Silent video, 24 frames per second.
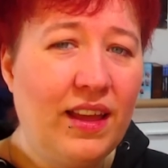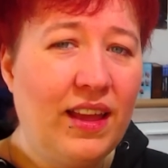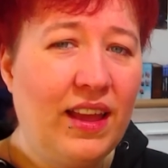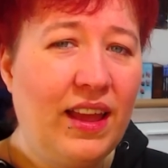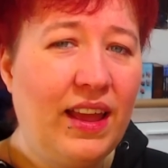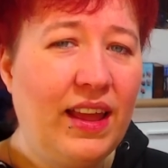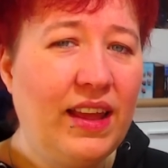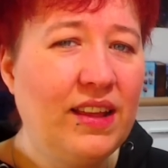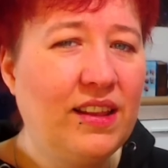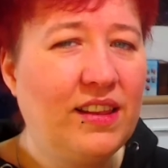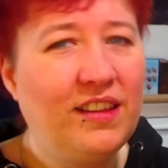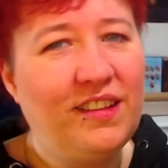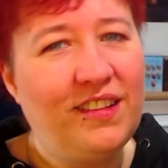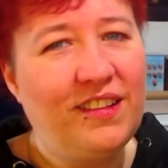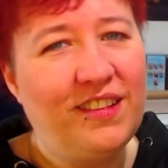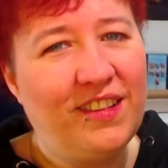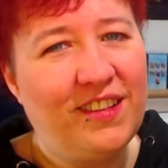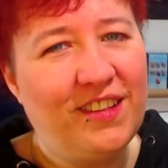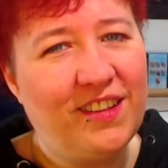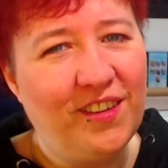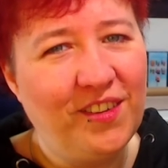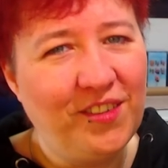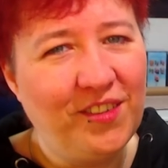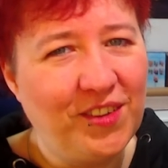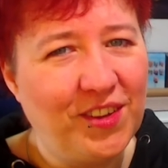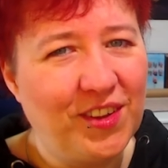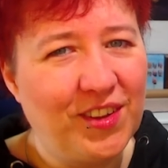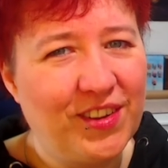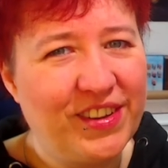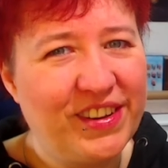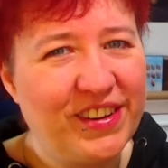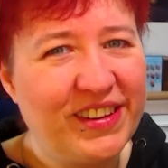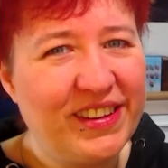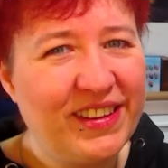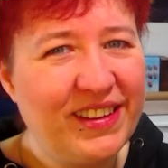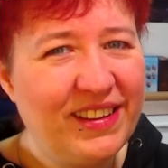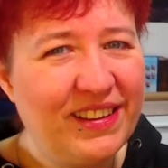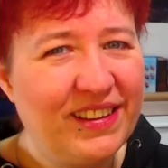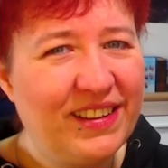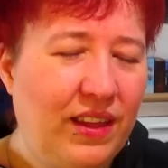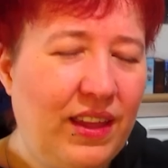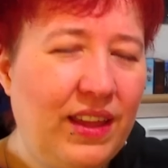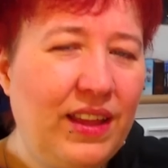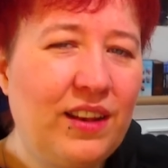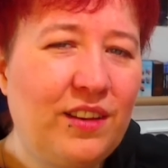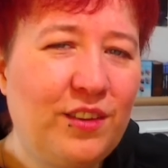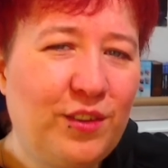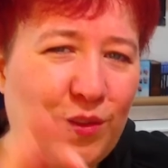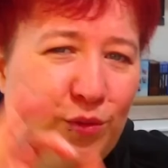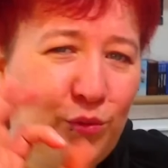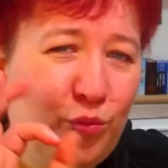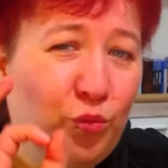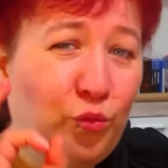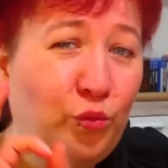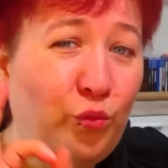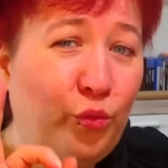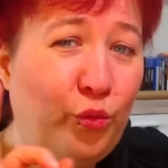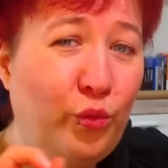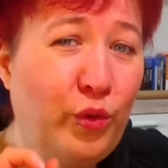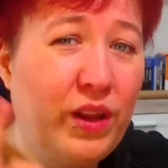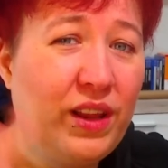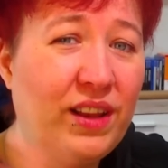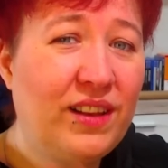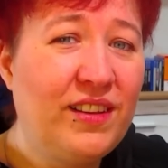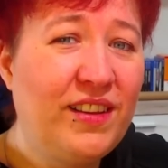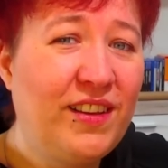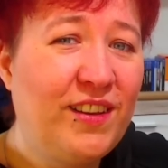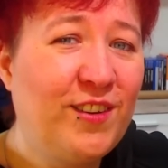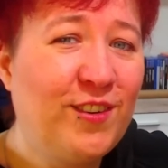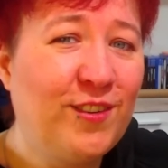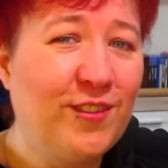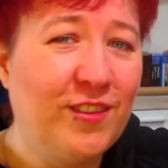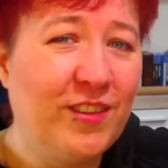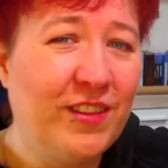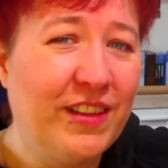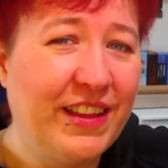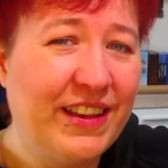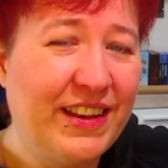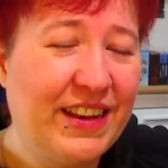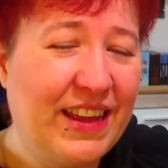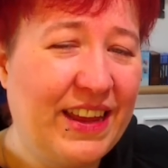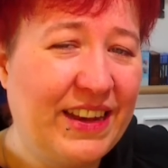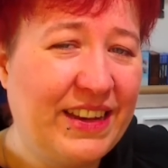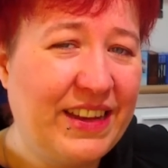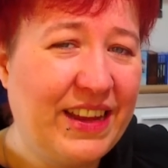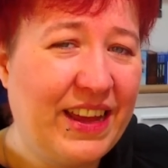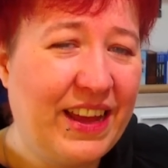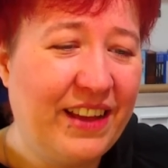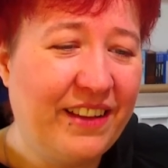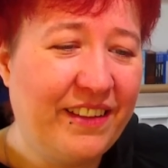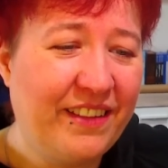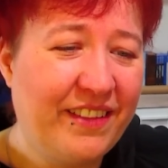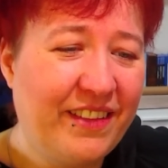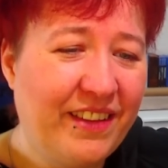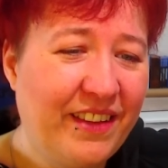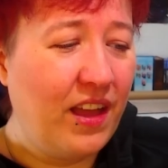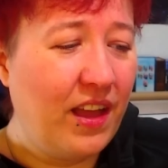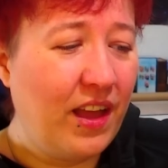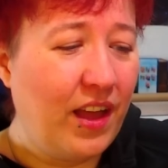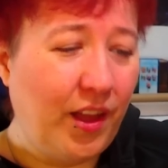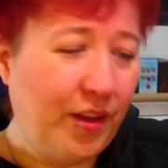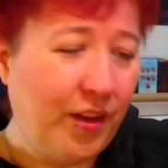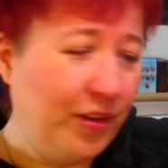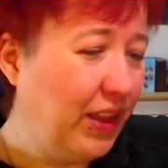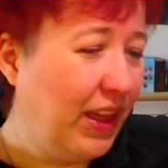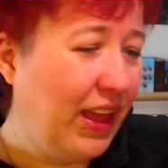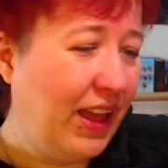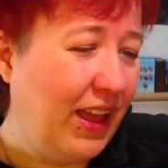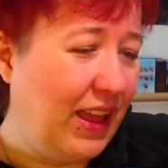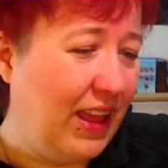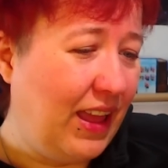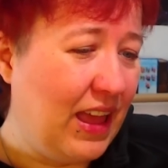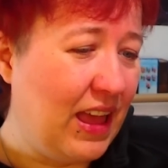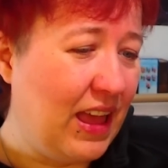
he looked so good. He looked really cool in that tux. Okay.